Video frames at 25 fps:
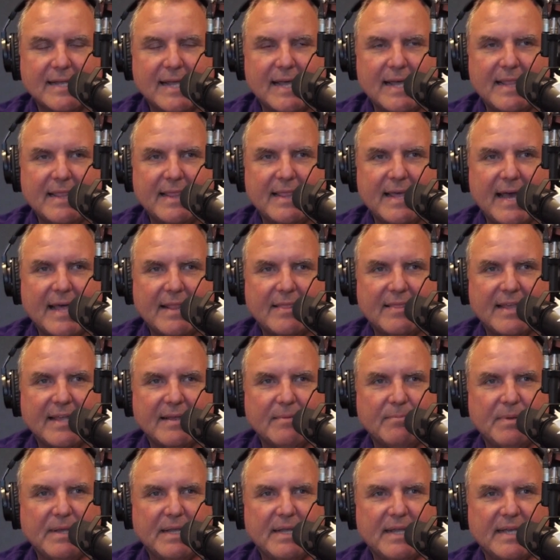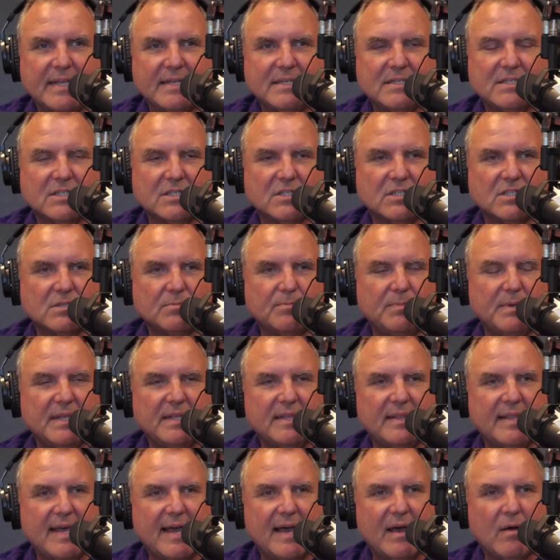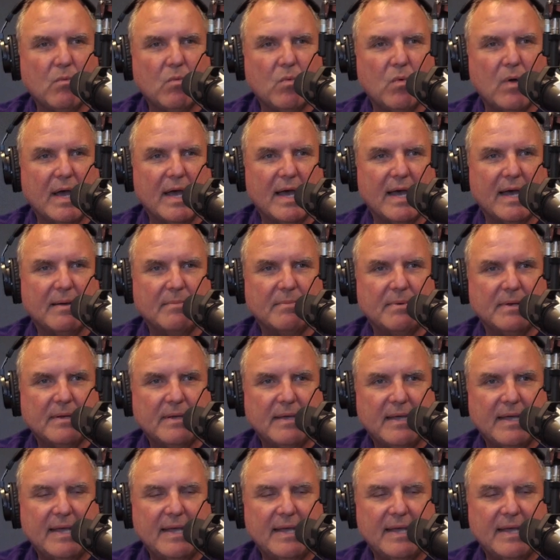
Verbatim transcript: and that they begin to spin that web